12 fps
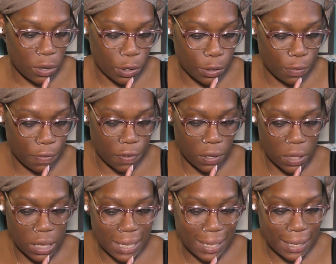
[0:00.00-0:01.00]
or you feel
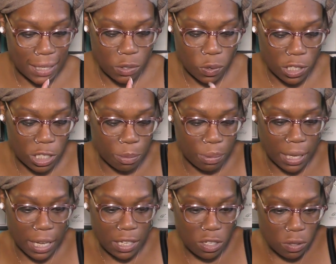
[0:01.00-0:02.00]
the need to
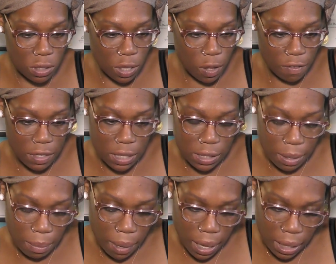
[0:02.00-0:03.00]
explain yourself to
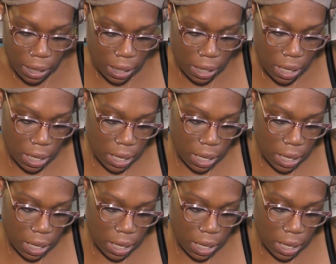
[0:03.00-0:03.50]
somebody.